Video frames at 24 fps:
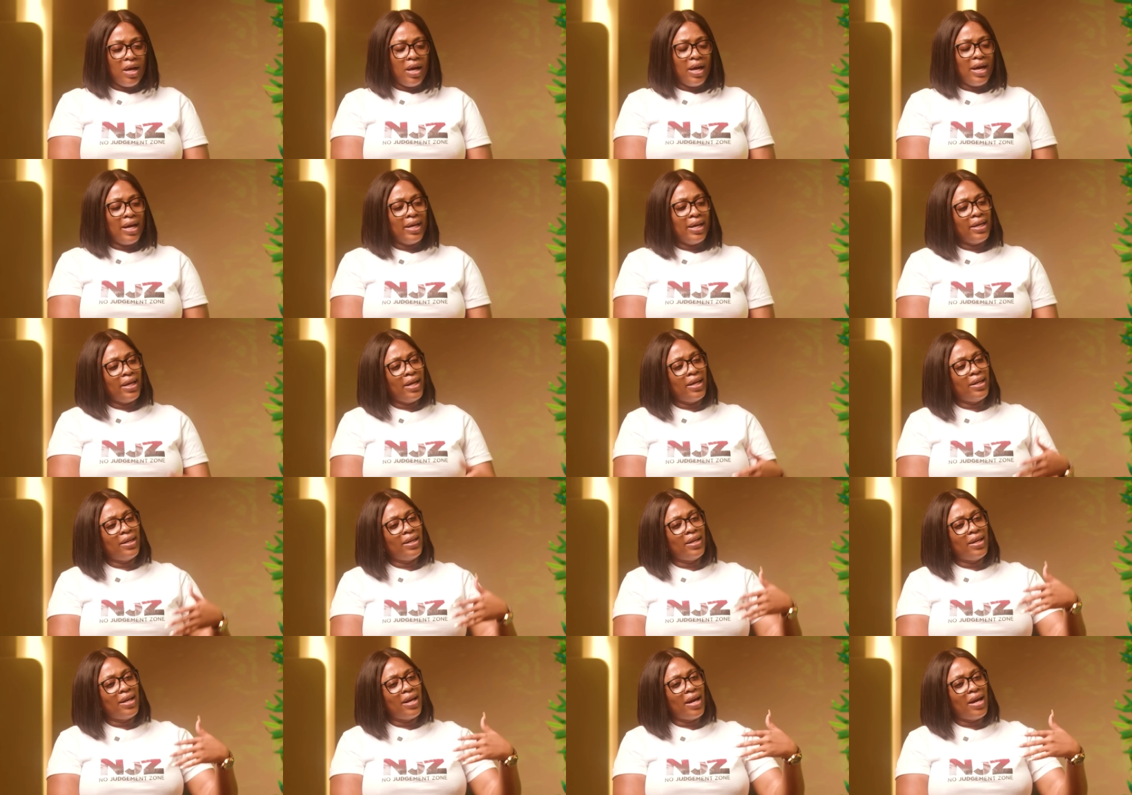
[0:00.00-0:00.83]
And
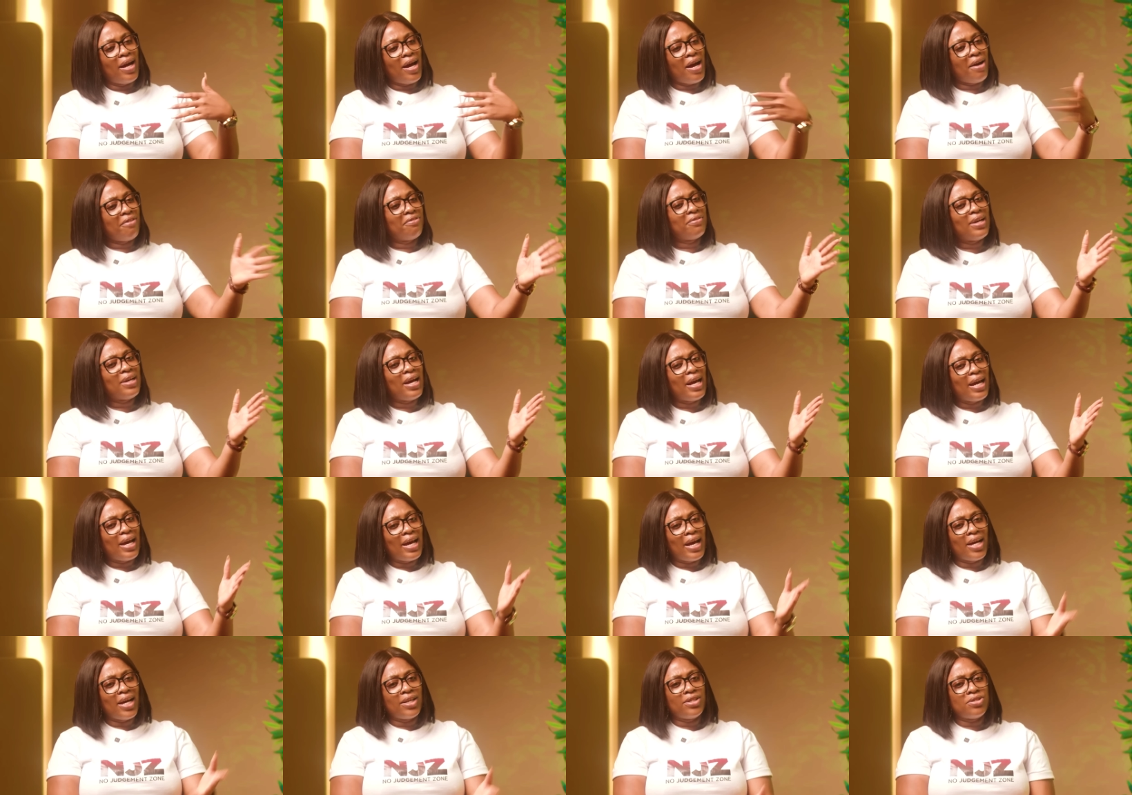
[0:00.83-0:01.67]
then after he
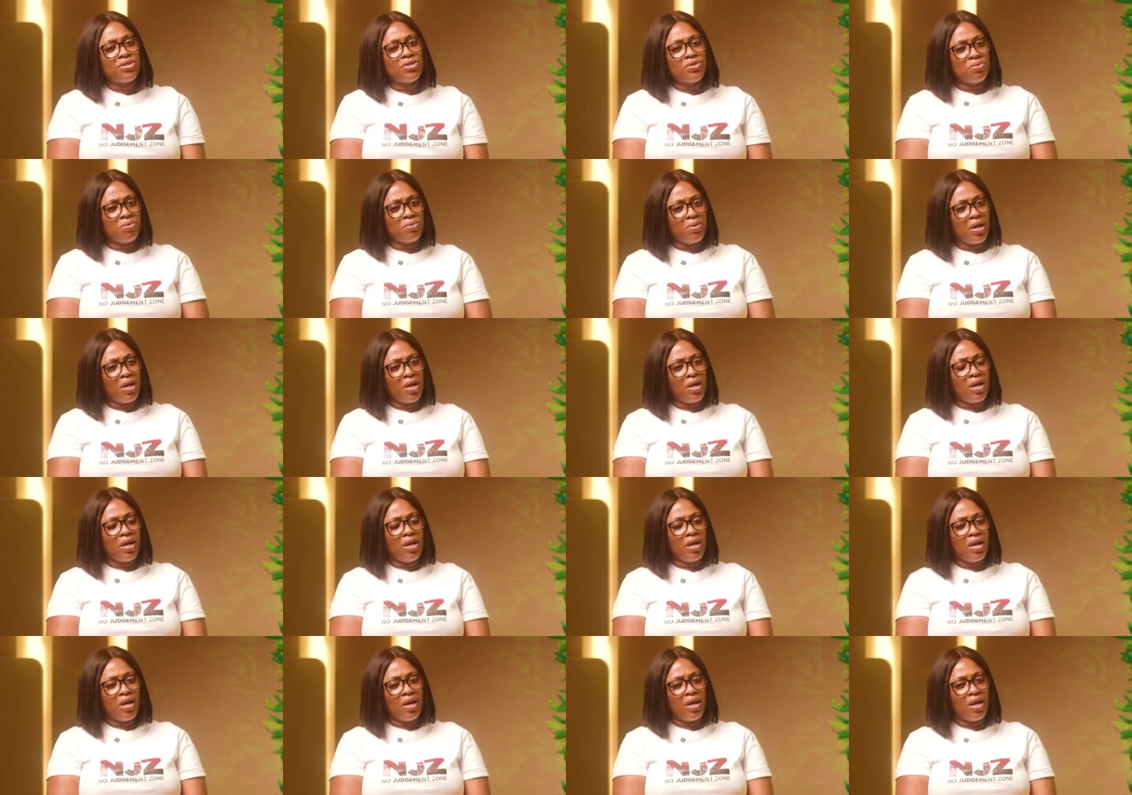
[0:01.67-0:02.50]
had his way,
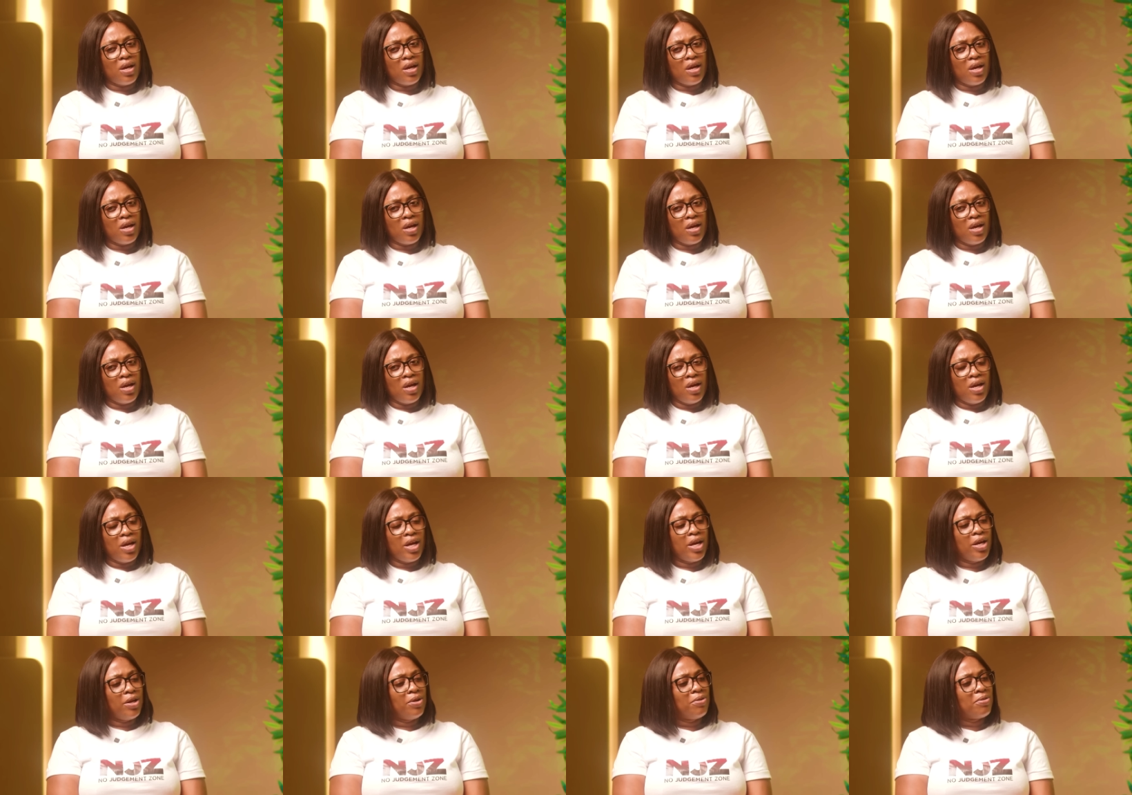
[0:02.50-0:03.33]

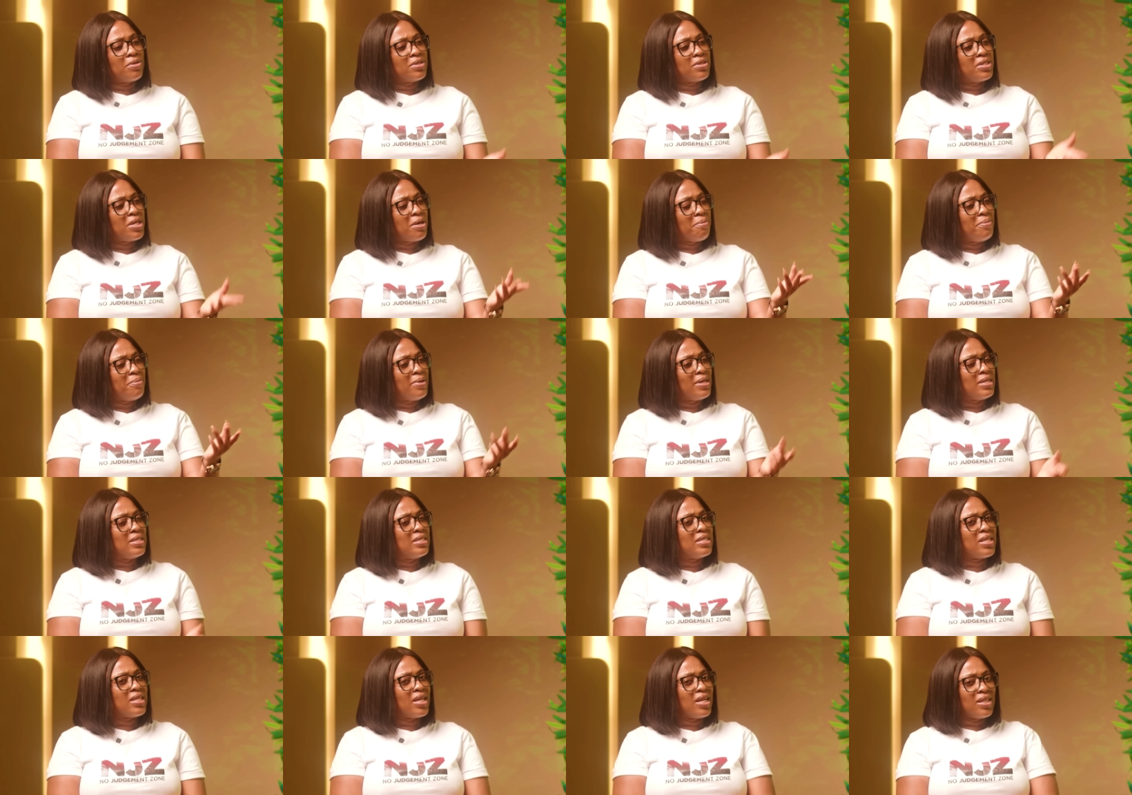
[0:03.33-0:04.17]
he looked at me
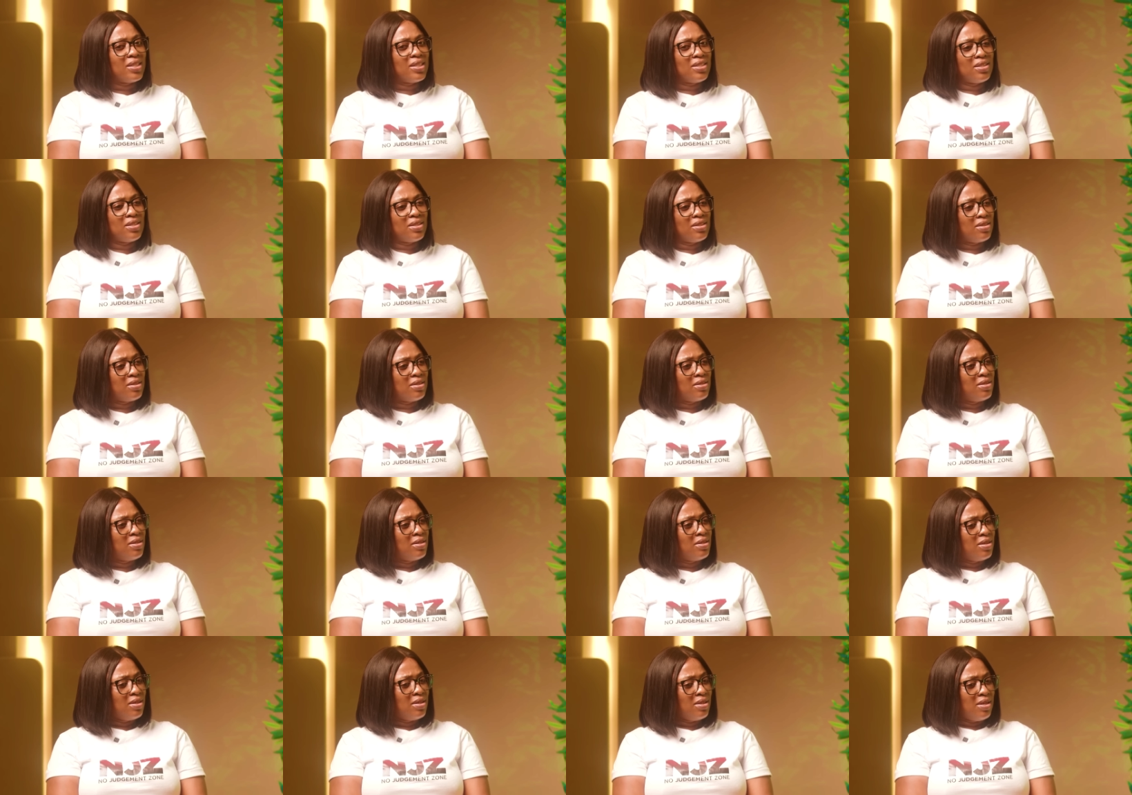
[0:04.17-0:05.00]
and said,
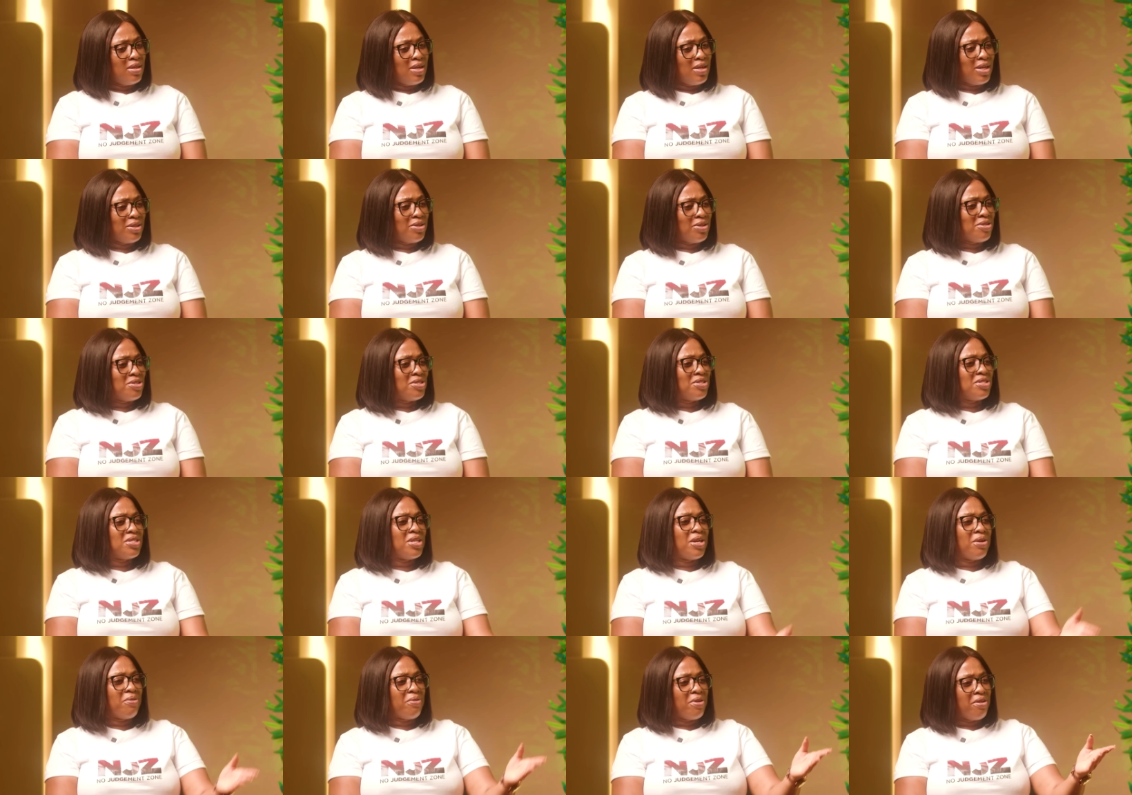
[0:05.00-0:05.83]
I thought you
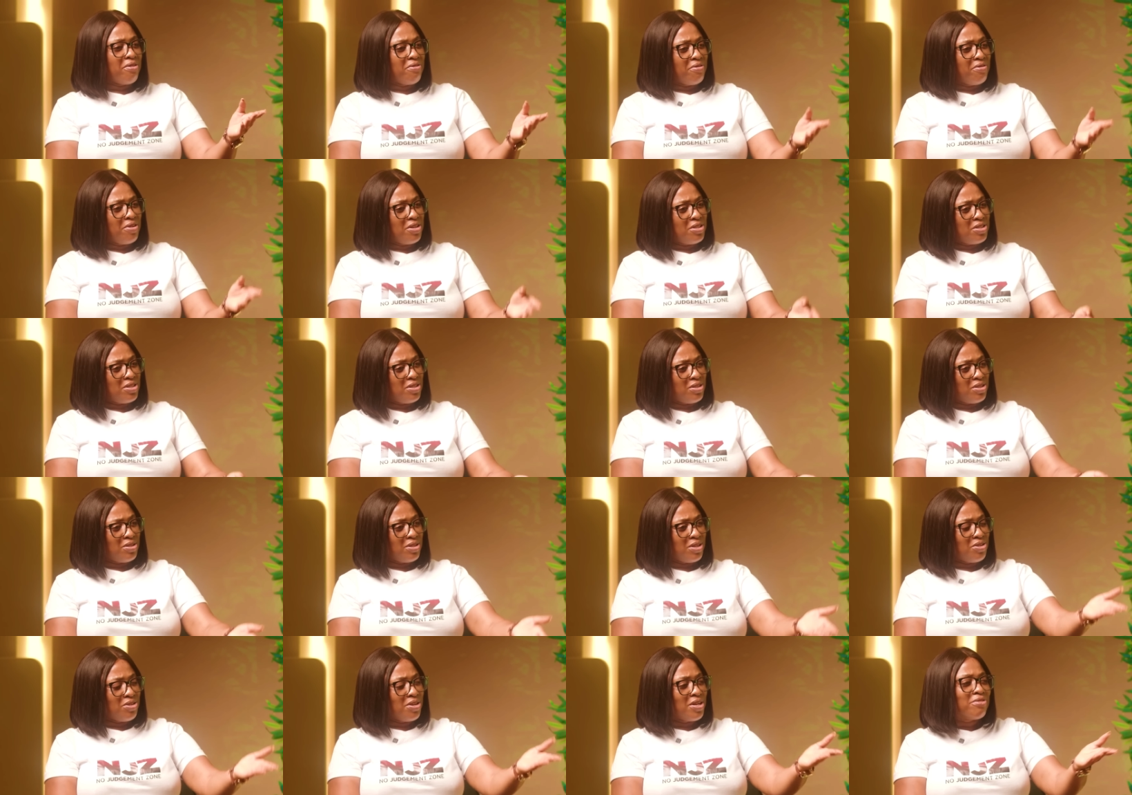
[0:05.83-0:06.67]
said you were a virgin.
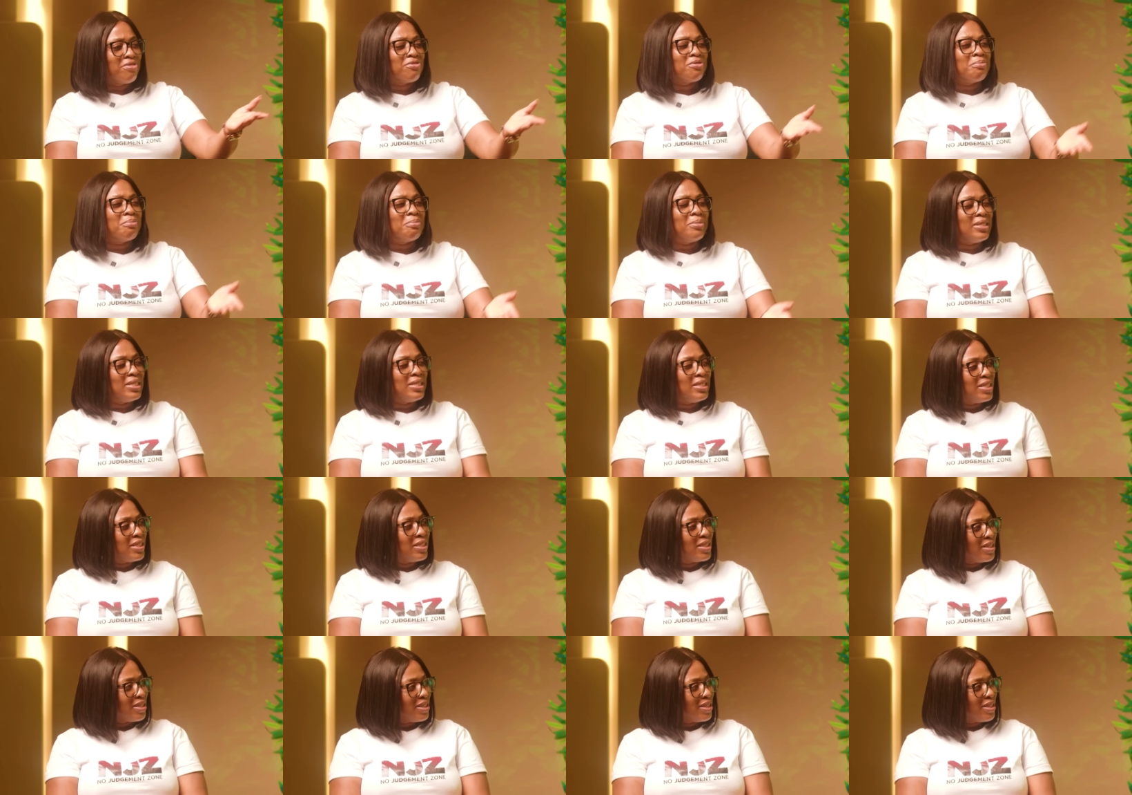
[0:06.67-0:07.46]
You're not even bleeding.